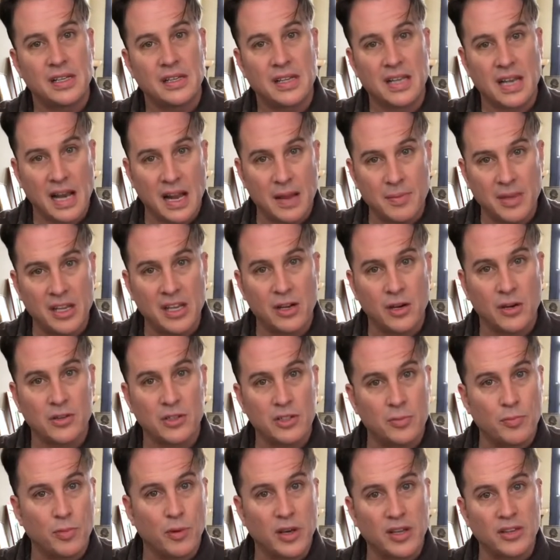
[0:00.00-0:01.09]
that I'm here
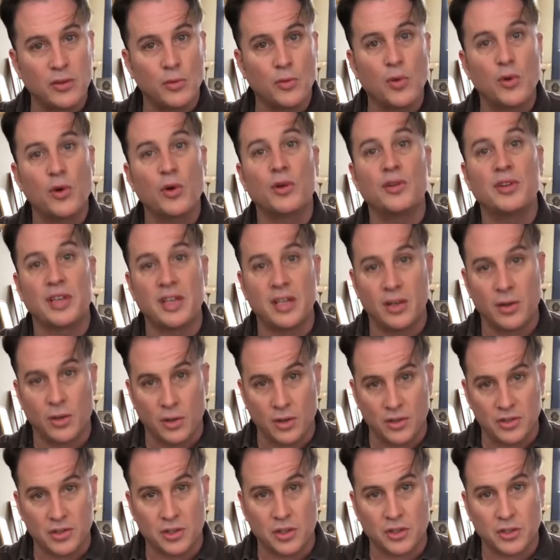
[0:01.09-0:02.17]
to bring the world in
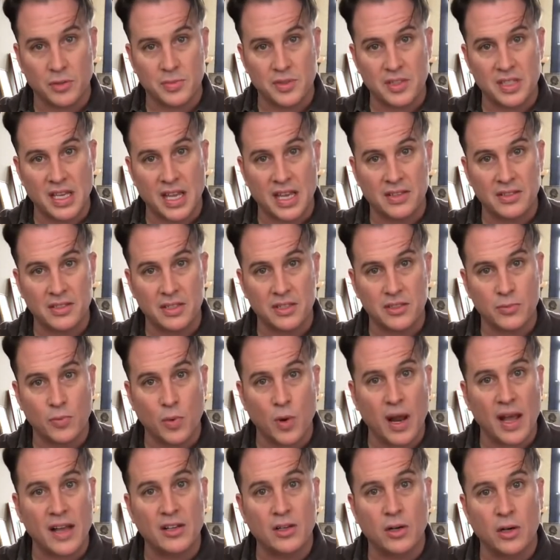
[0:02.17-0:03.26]
all circumstances,
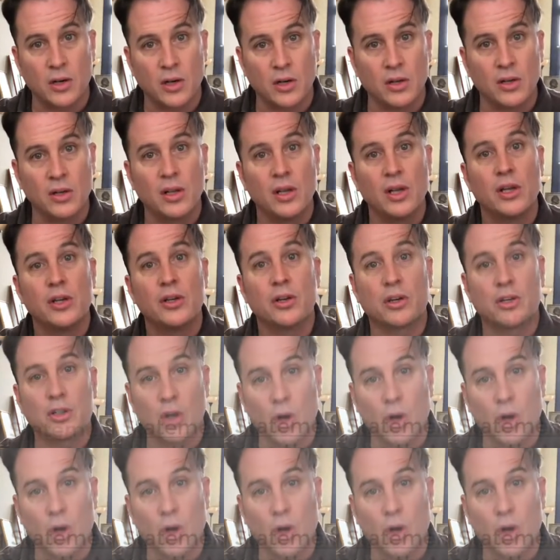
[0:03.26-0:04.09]
what I call your